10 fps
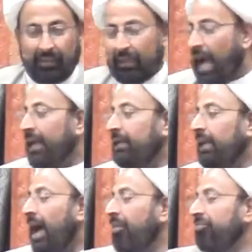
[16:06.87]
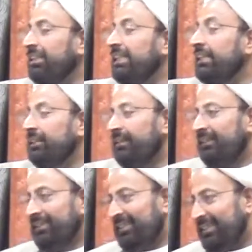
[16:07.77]
la ikraha fi din.
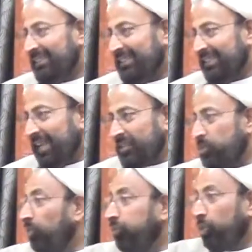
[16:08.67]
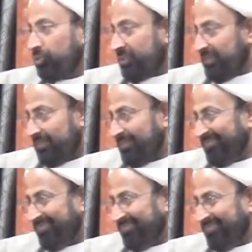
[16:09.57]
There is no force
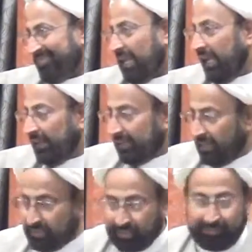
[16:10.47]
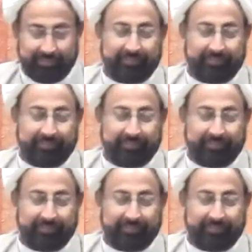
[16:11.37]
in religion.